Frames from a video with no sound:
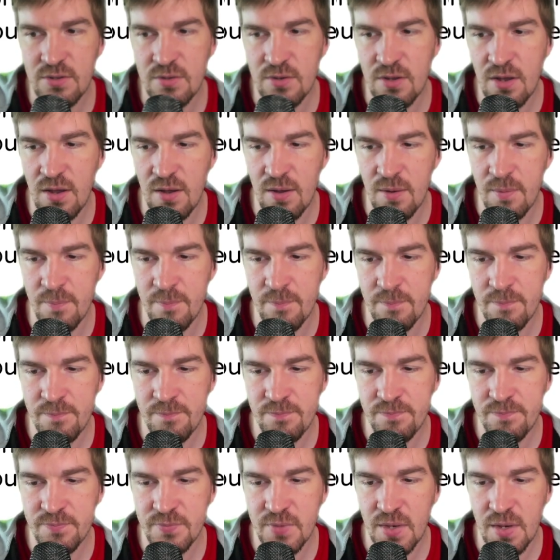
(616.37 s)
here,
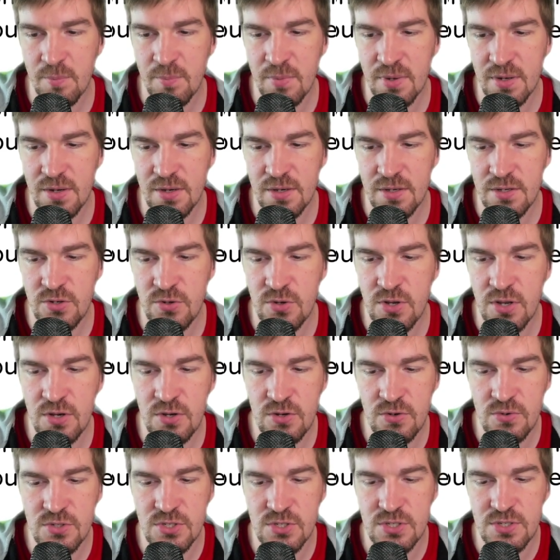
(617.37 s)
but you
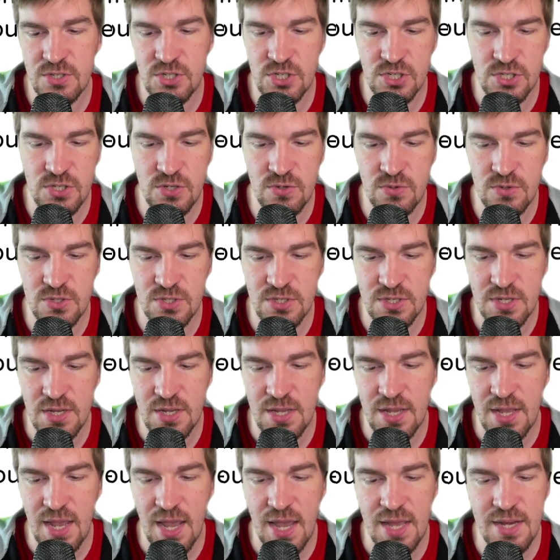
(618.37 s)
can just
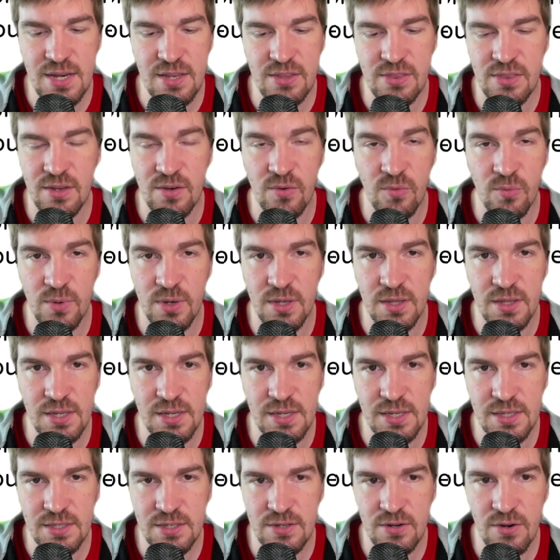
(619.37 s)
use anything
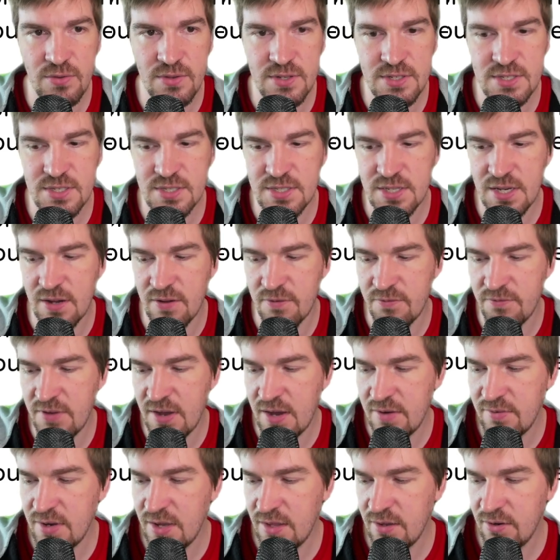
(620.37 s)
really. This is like a
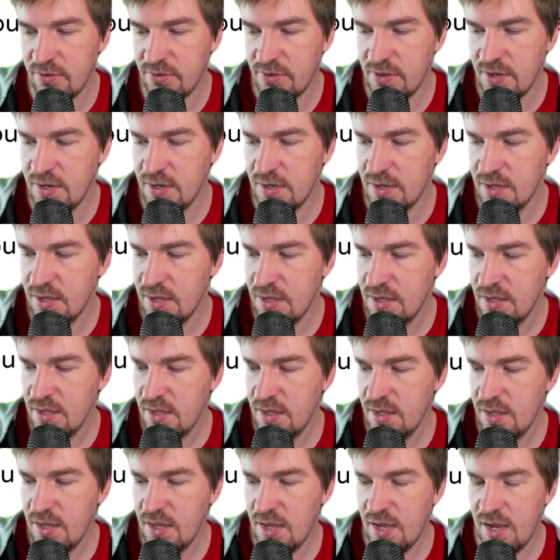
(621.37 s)
$5 thing,
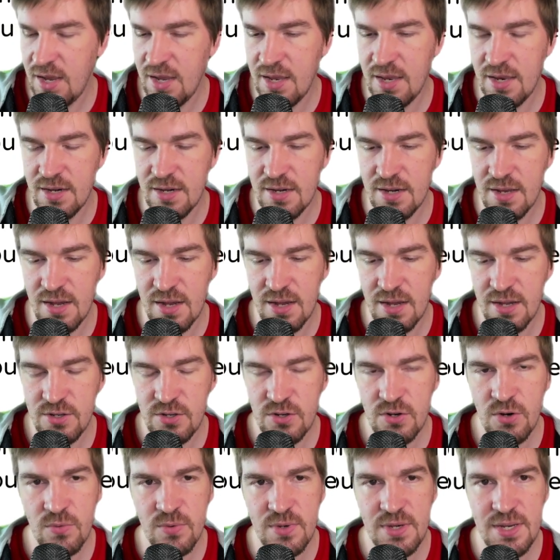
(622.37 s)
and
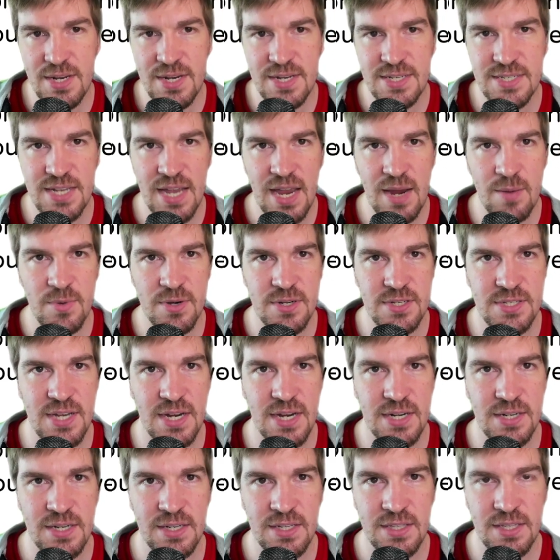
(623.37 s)
you don't need a timer
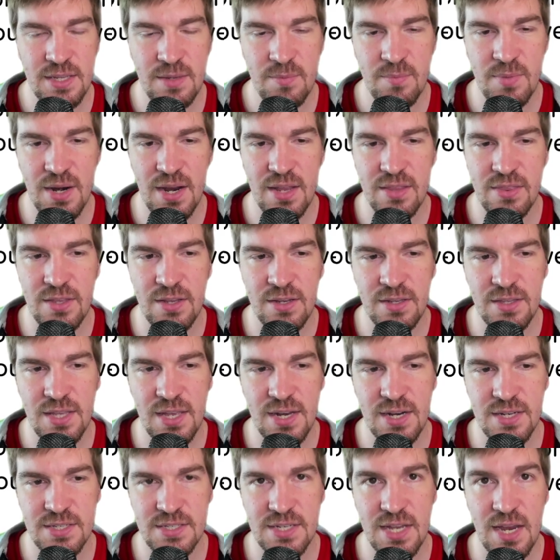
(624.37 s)
technically, but I
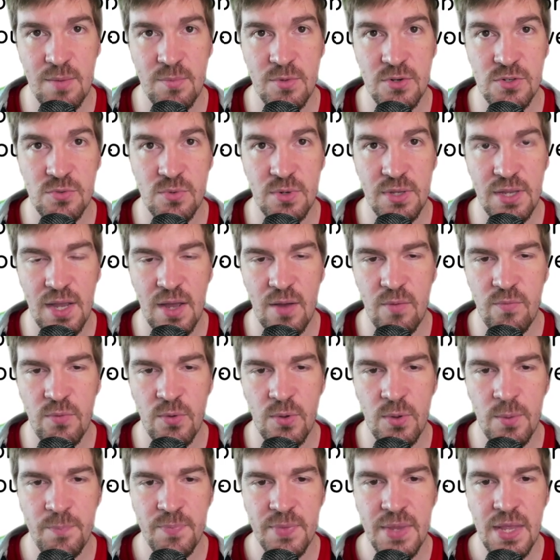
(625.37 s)
think that a timer is really
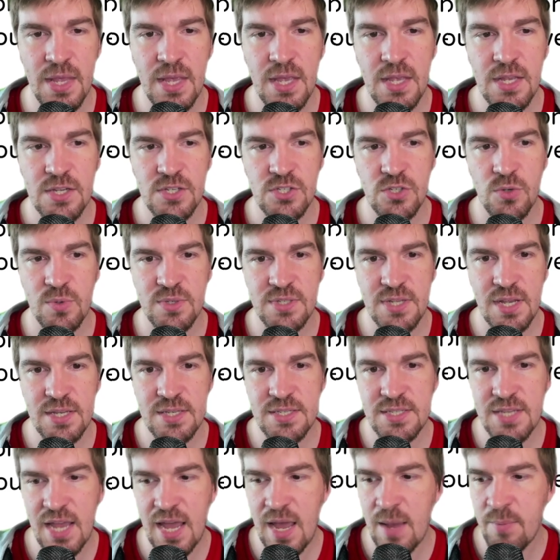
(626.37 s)
helpful. So what
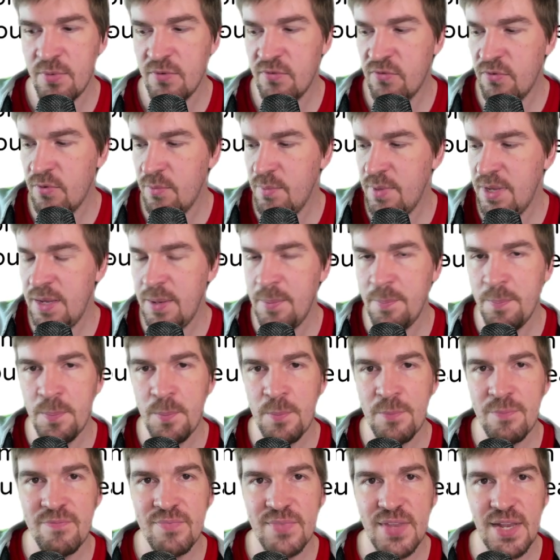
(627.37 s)
tends to happen for me
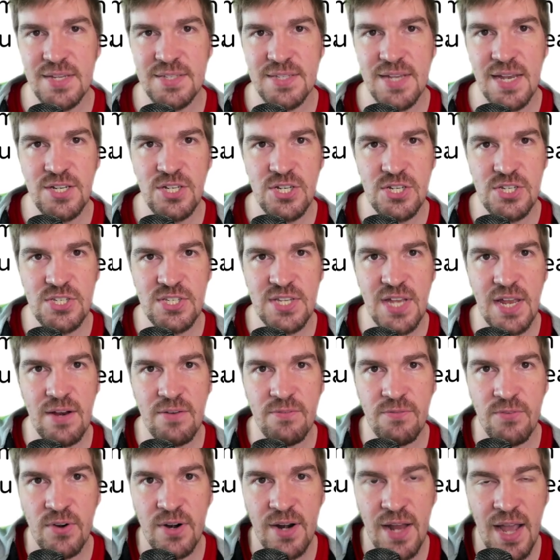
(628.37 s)
is I just
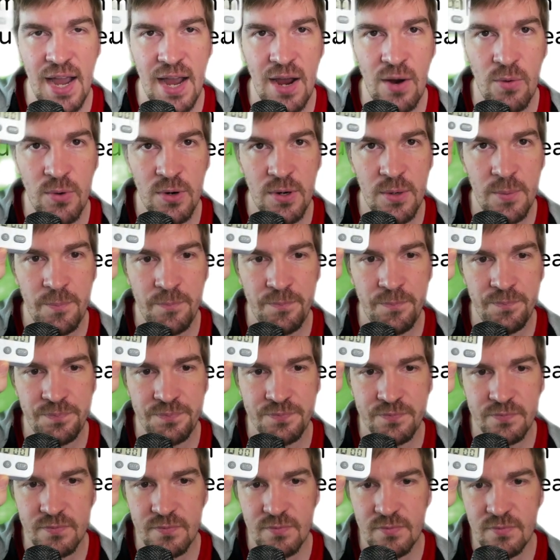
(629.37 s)
set it for an hour,